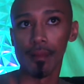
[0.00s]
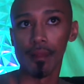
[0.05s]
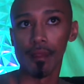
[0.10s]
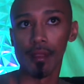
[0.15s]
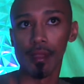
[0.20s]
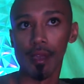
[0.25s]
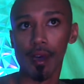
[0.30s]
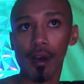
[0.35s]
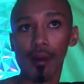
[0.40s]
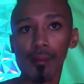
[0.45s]

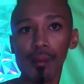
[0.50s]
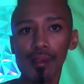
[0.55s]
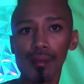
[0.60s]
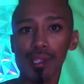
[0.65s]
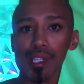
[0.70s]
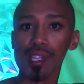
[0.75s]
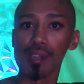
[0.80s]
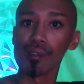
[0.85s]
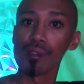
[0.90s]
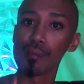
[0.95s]
almost
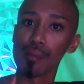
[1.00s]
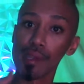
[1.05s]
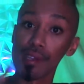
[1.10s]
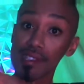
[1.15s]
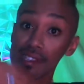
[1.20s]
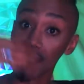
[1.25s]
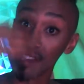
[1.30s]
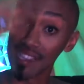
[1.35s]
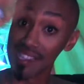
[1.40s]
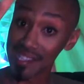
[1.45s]
show the
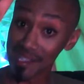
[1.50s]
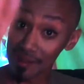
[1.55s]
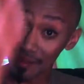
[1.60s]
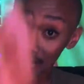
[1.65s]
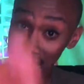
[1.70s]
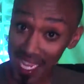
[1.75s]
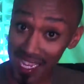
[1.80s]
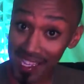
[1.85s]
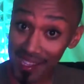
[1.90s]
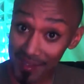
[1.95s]
person it's
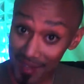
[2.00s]
okay, you can